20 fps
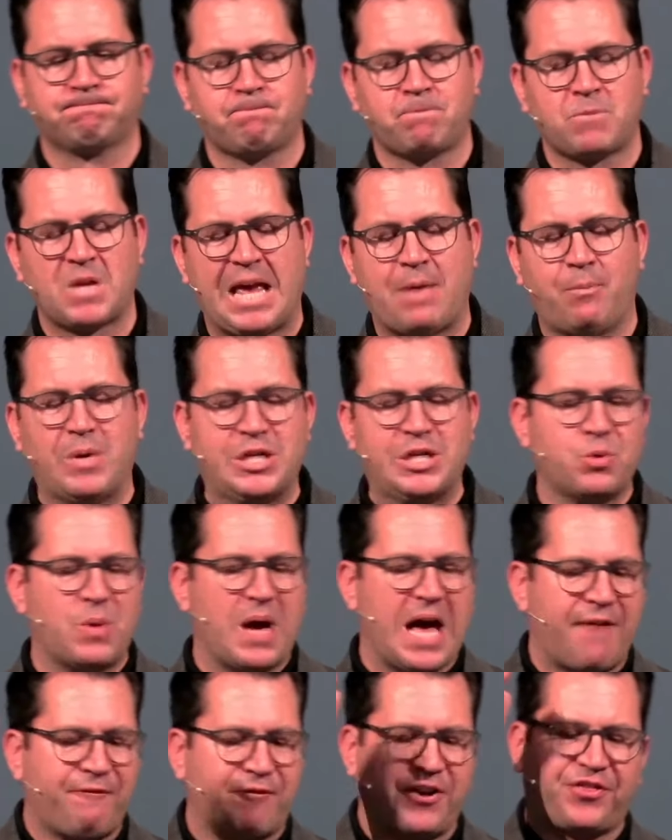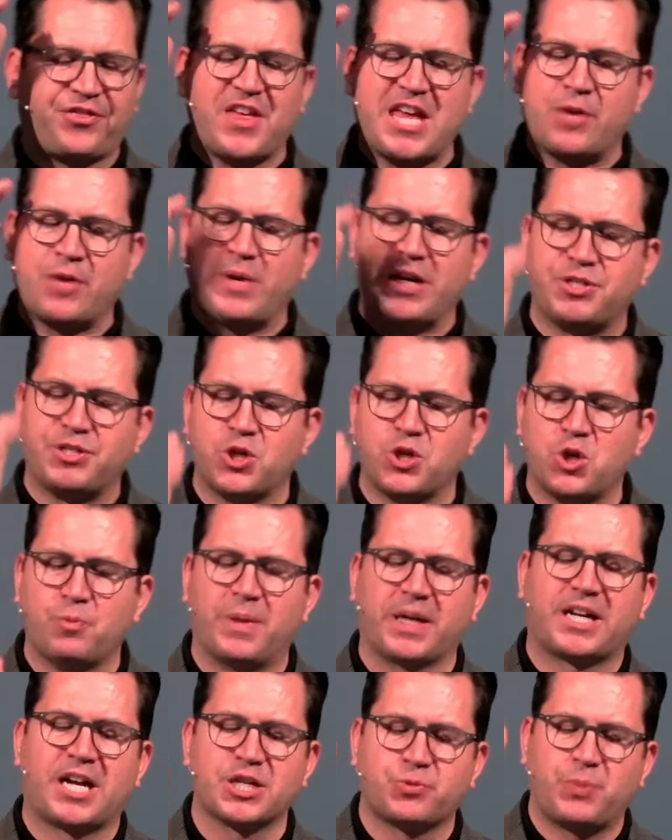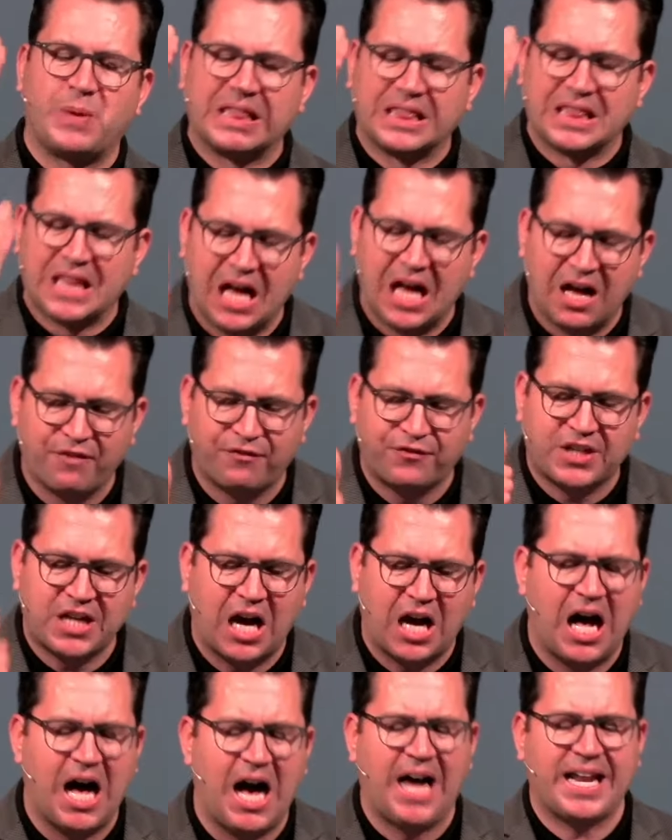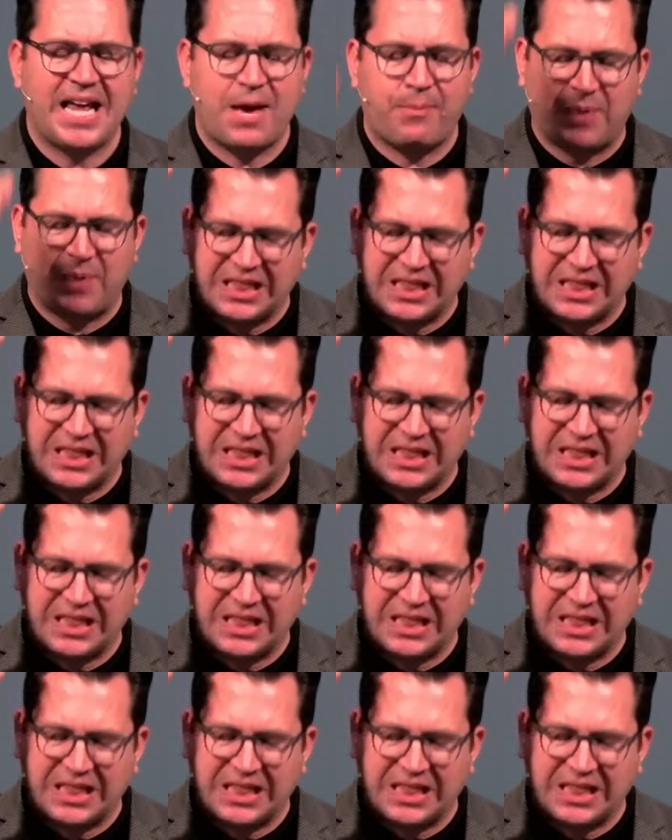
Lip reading: And we do everything we do because we love God and we